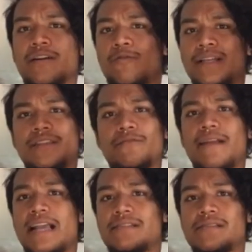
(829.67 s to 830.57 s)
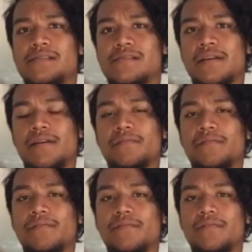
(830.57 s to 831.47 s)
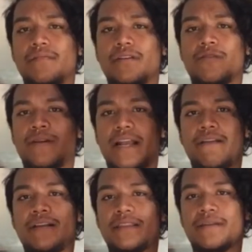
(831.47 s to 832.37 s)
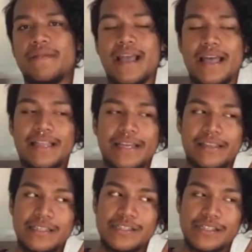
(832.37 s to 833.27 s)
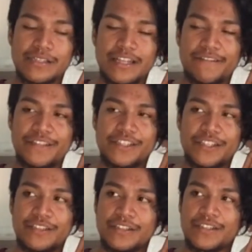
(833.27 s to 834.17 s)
Quit the racism. Quit everything, man. Like, let's just love each other.